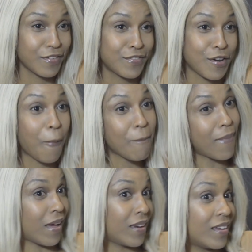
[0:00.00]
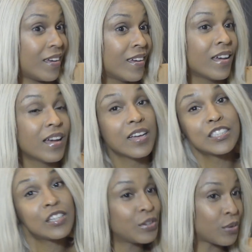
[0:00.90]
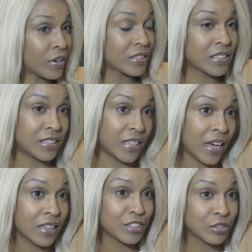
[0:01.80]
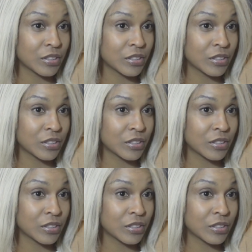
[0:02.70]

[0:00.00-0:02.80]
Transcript: No money in order to say that